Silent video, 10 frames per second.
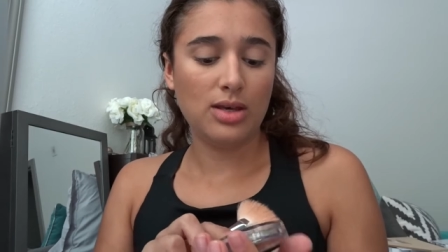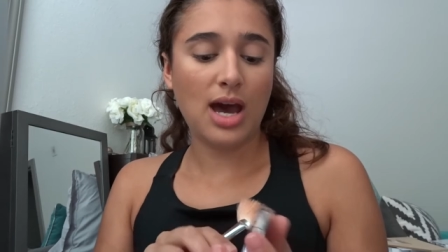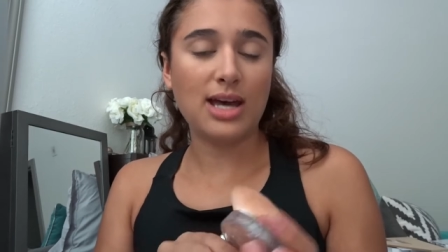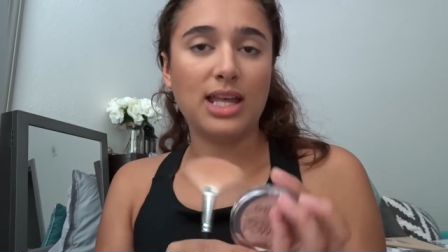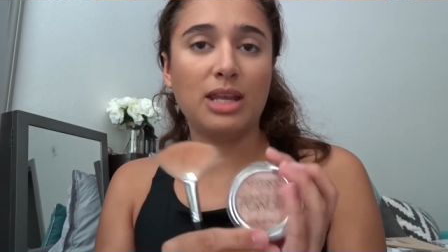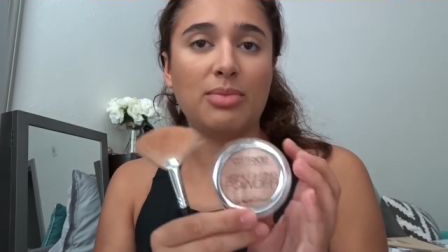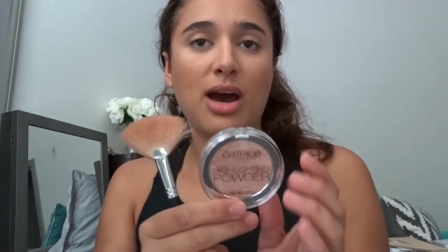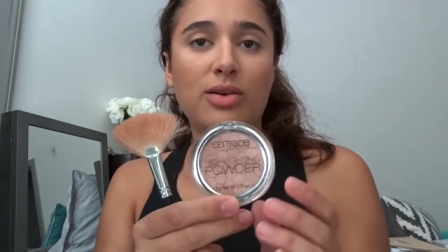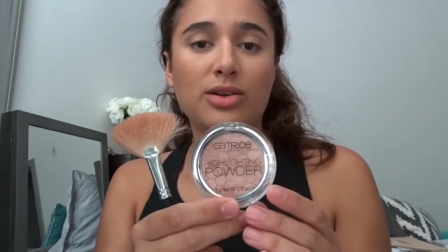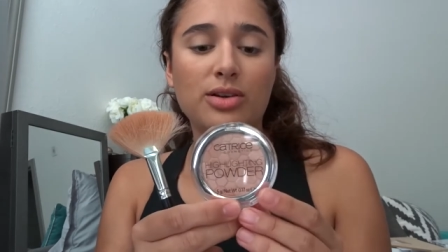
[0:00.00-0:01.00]
highlighting
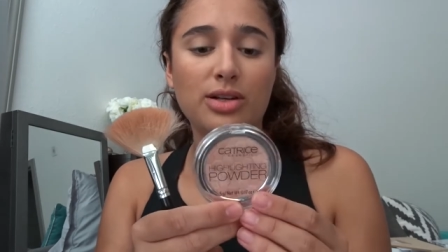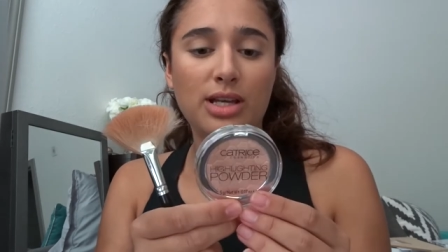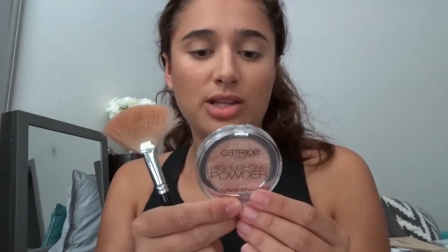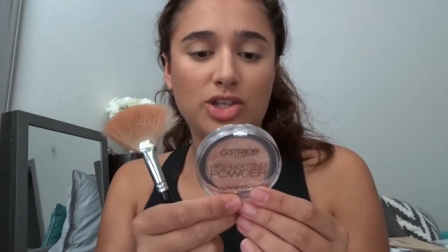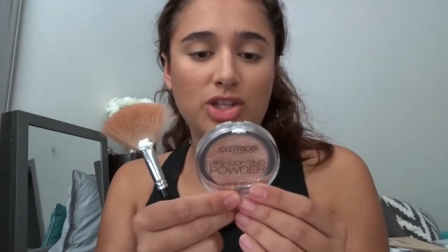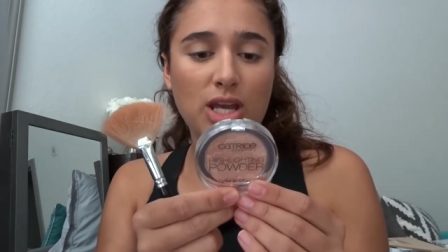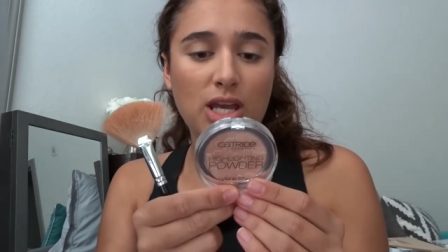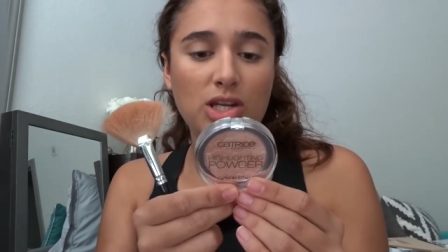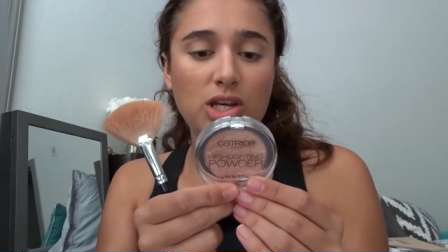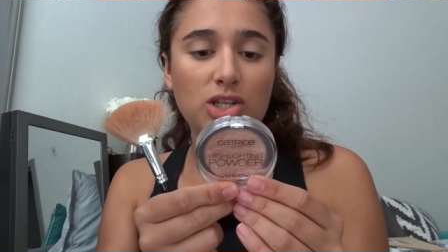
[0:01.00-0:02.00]
powder in the
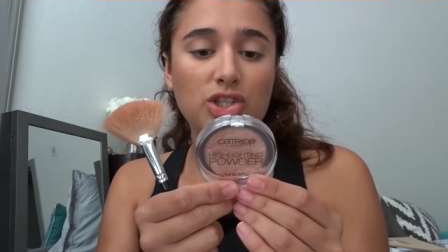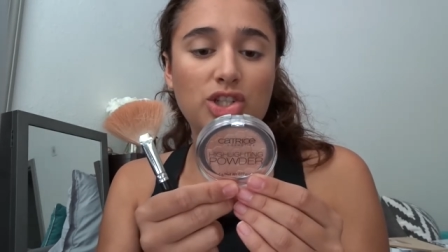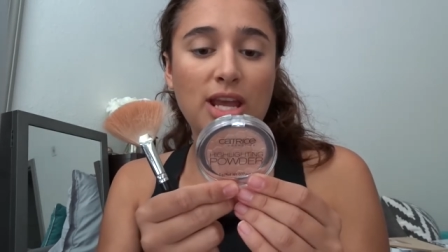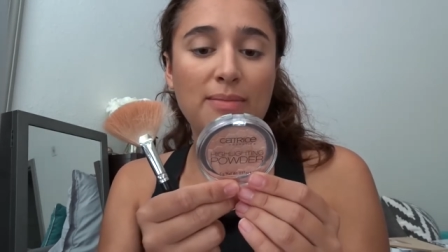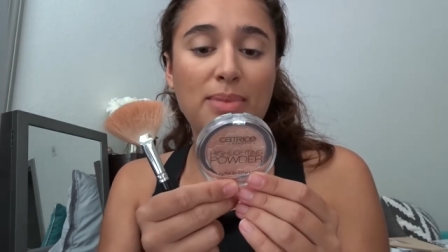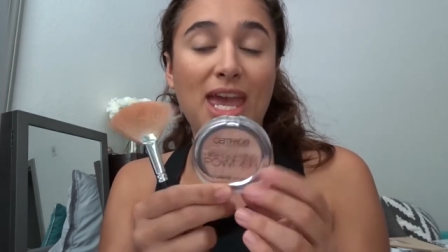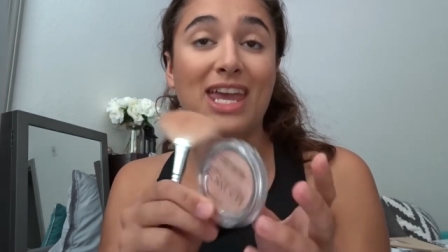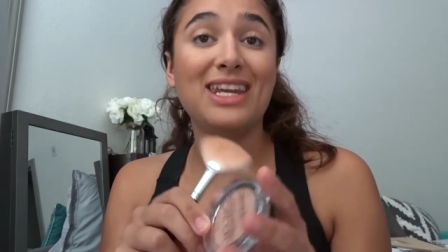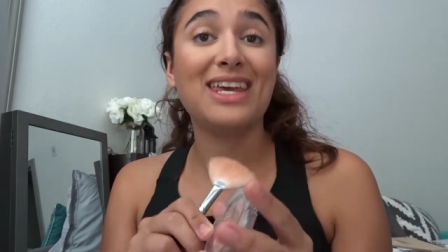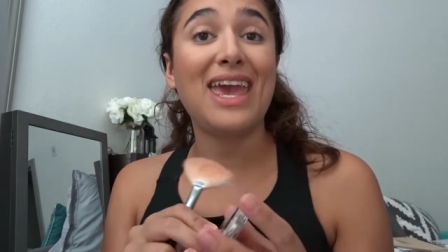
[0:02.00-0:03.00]
shade
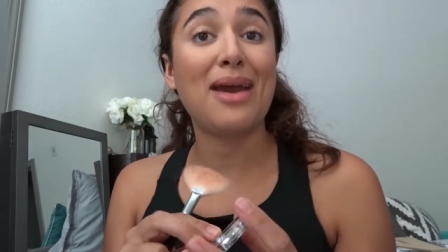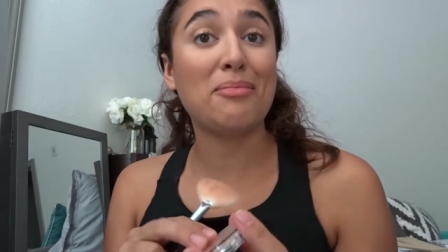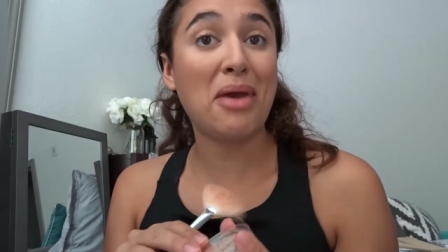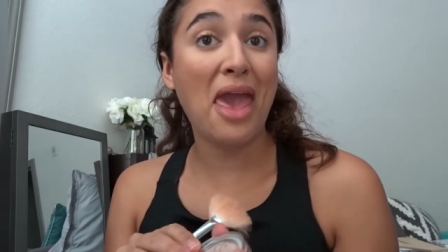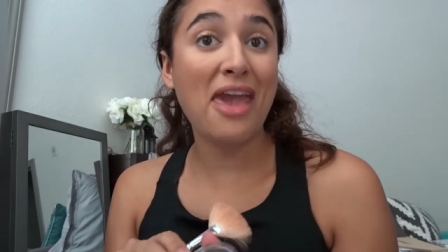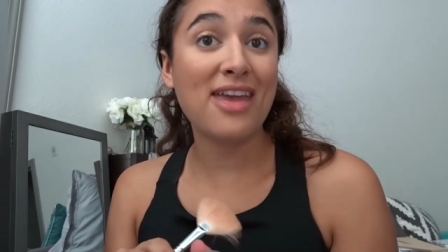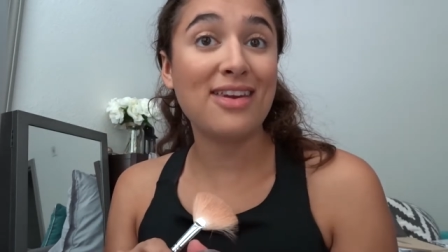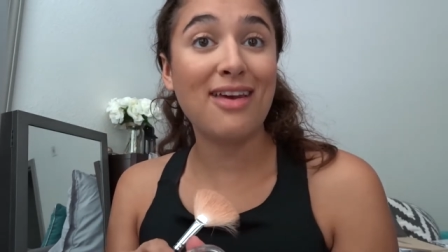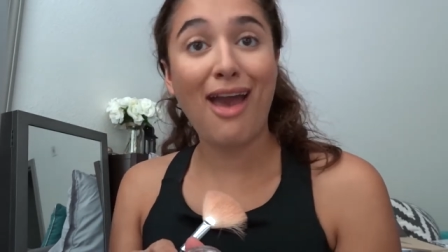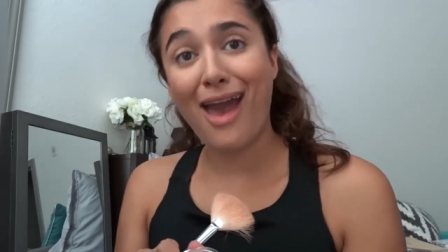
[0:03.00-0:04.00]
Champagne
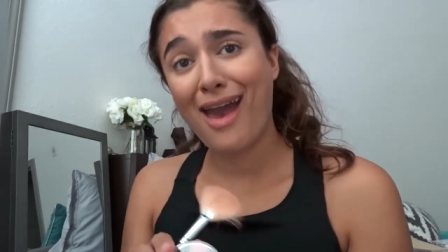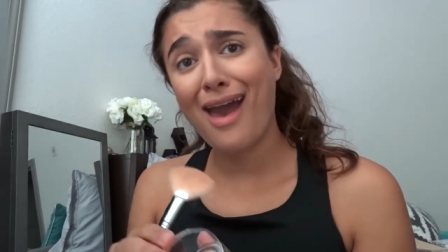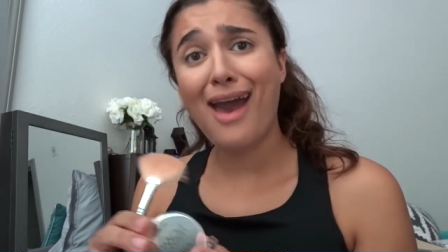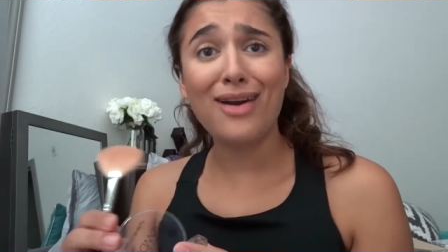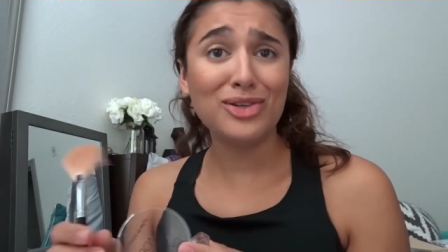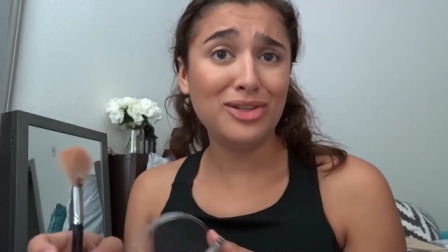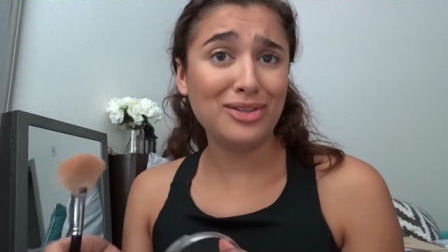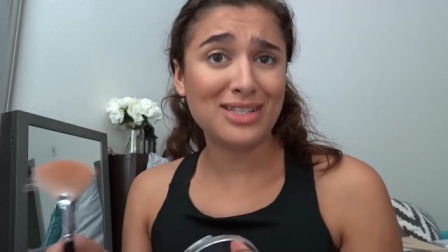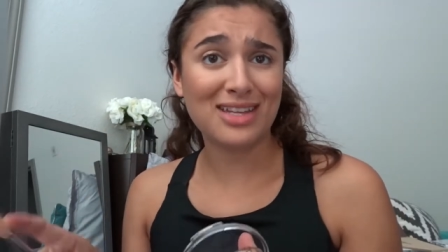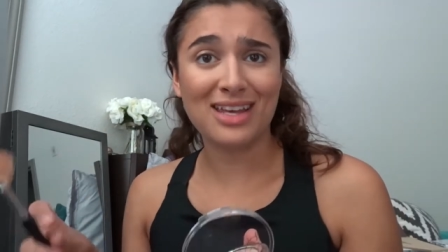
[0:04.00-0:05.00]
Campaign. How cute
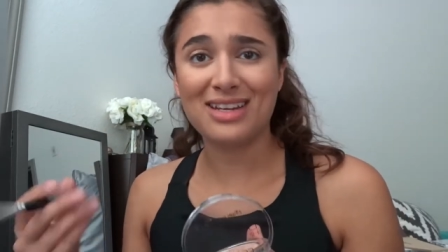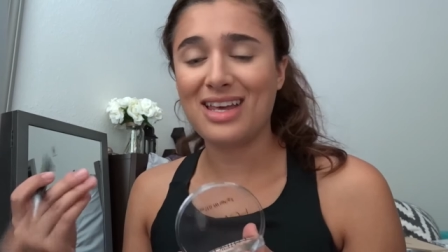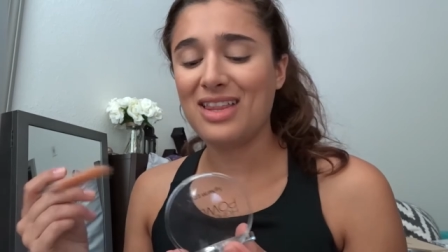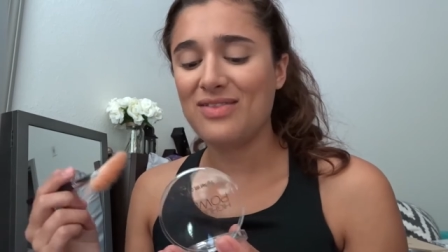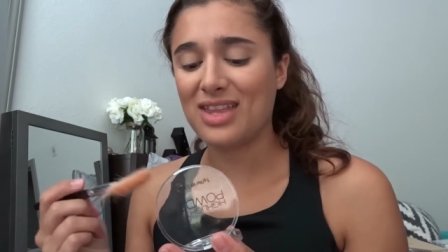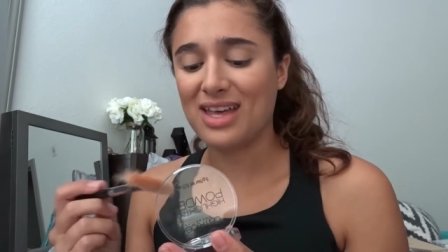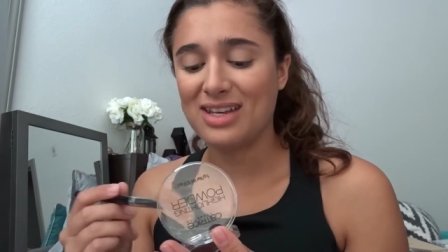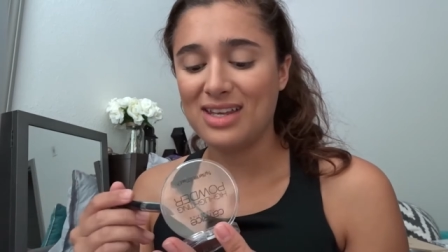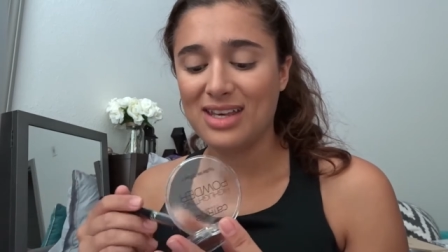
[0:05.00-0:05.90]
is that? I love that